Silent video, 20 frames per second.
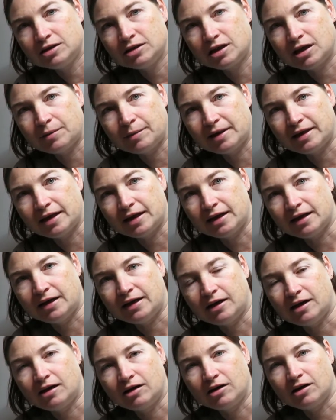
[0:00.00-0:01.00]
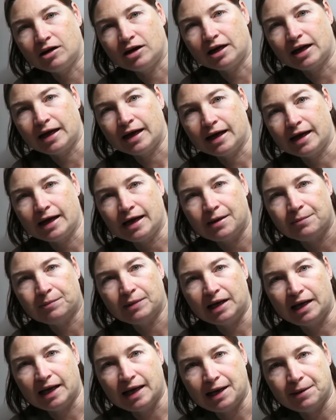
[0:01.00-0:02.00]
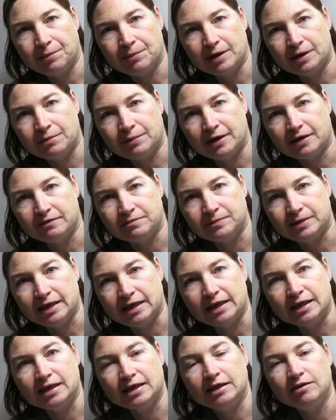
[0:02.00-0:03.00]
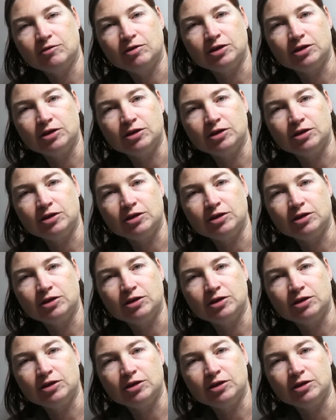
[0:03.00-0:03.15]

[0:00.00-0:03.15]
So about the glare, I've got a lamp above me